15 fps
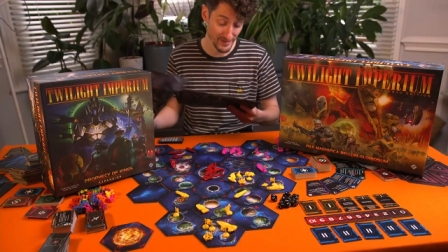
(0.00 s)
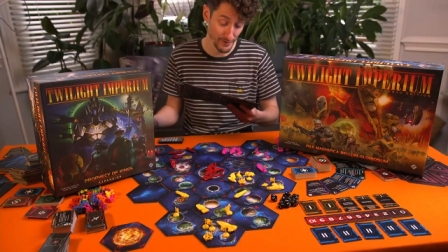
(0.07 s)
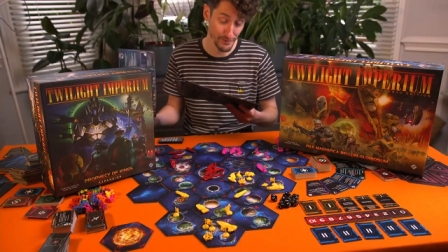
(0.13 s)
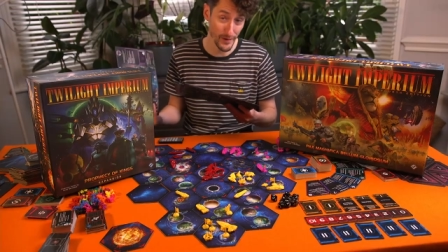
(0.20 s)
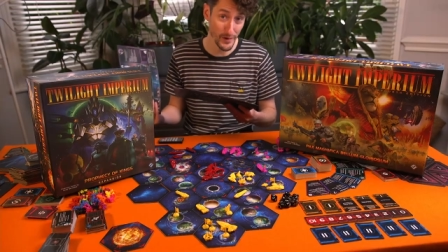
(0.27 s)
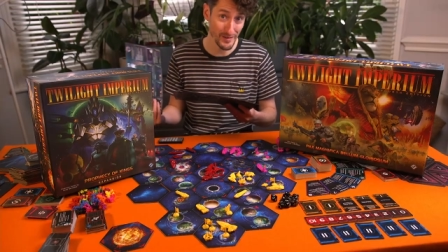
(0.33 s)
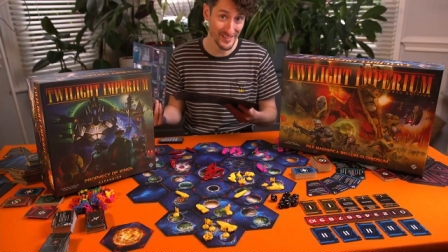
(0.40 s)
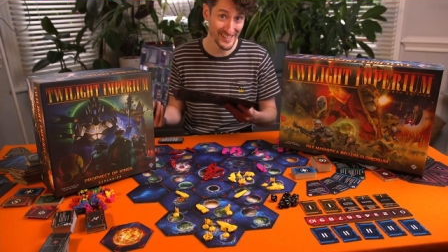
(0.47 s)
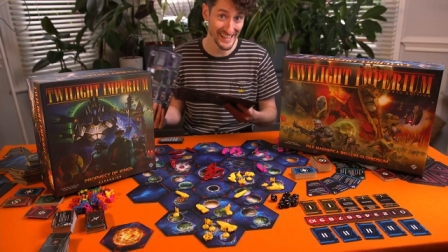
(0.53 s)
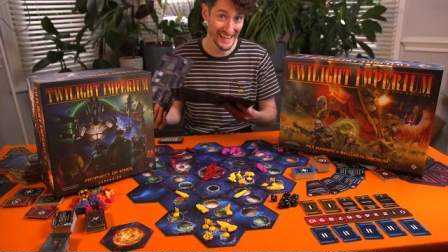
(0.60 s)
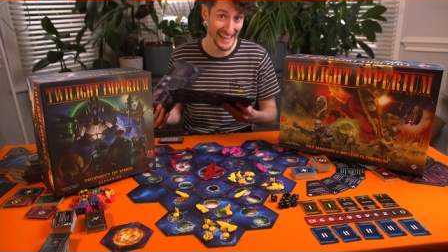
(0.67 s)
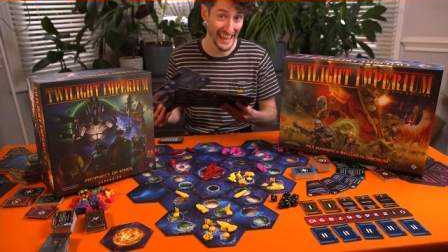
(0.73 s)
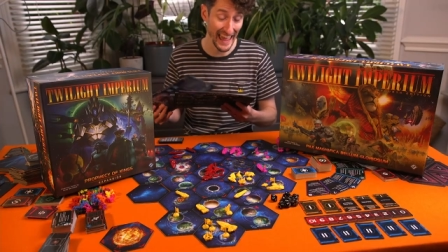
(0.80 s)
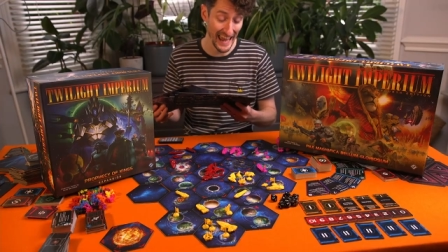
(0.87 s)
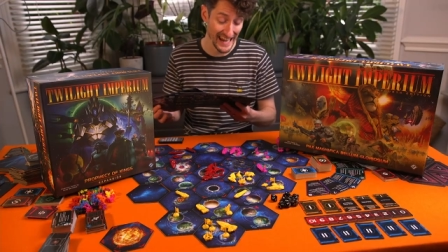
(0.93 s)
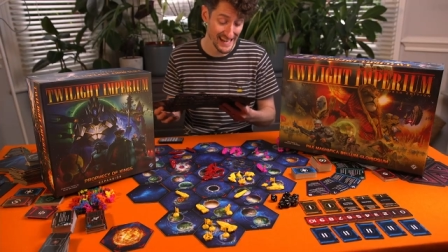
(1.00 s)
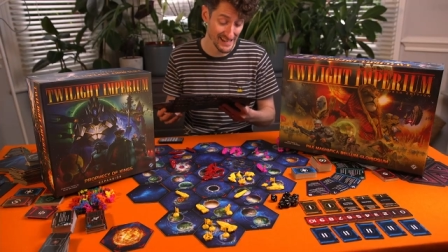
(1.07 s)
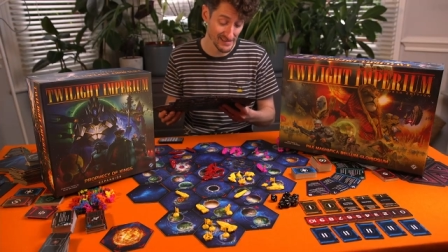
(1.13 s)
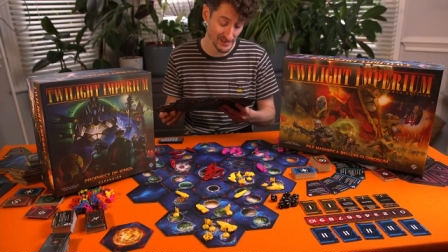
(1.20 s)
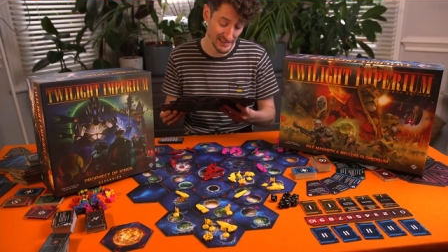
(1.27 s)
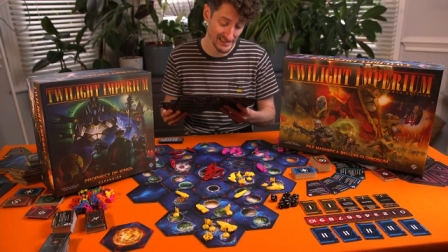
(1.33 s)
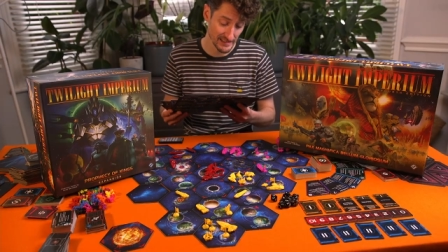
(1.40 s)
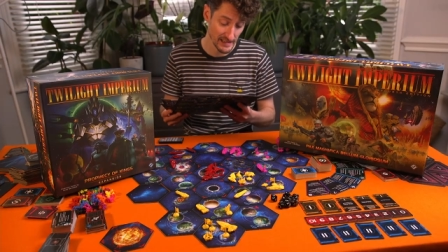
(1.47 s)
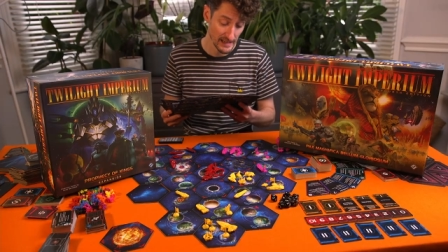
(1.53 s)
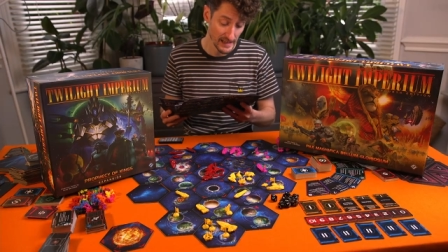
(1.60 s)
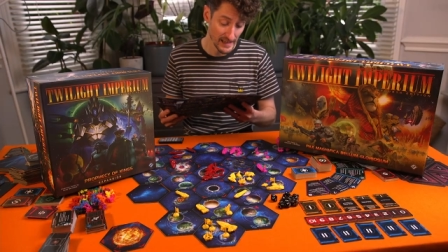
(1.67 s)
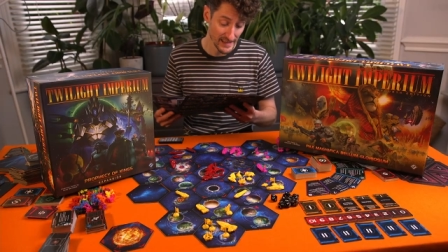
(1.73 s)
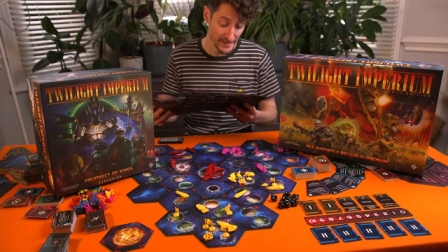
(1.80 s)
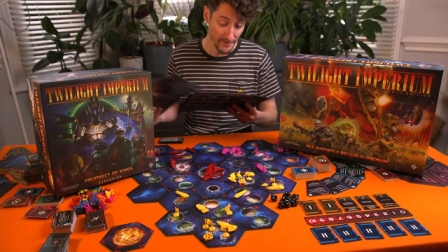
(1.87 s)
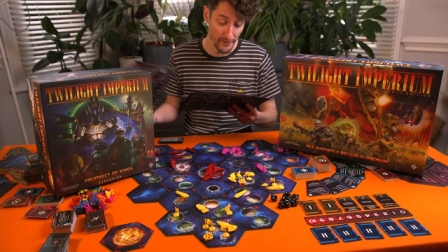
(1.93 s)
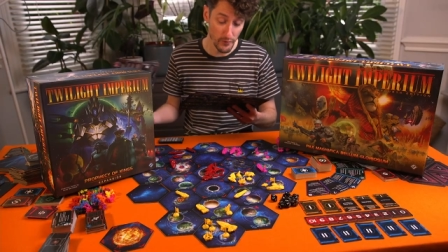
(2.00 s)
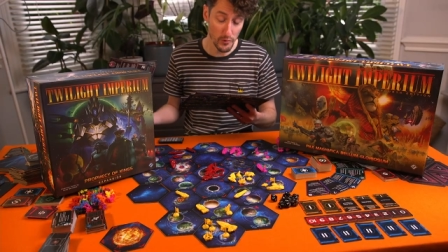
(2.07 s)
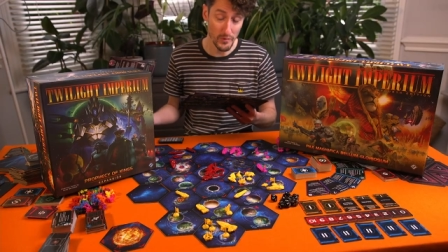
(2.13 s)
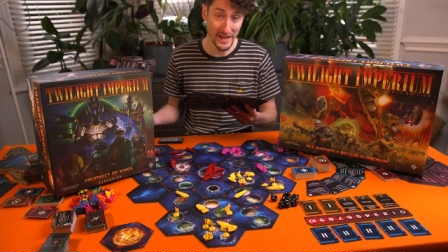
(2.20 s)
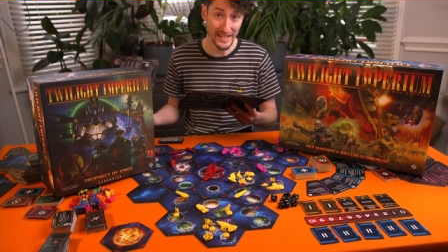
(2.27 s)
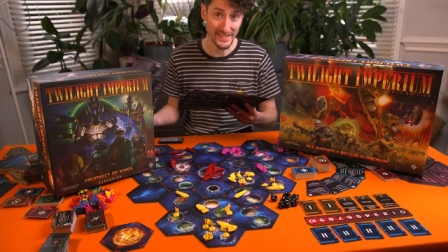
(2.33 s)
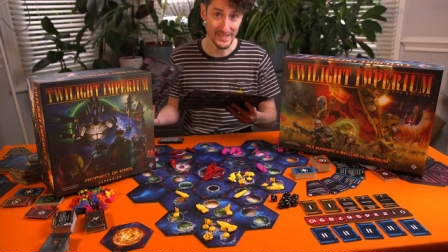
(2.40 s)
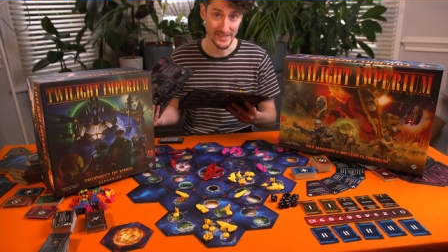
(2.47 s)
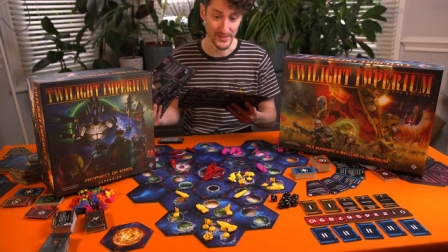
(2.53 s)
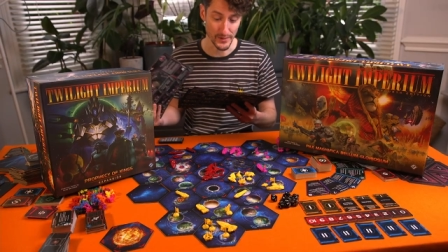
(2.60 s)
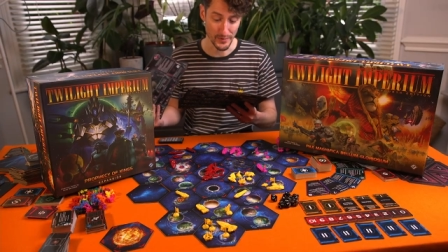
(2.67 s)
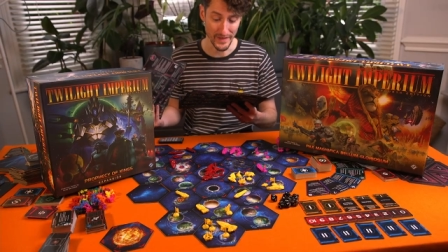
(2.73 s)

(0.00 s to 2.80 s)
the folks that they hate, well, they've every reason to.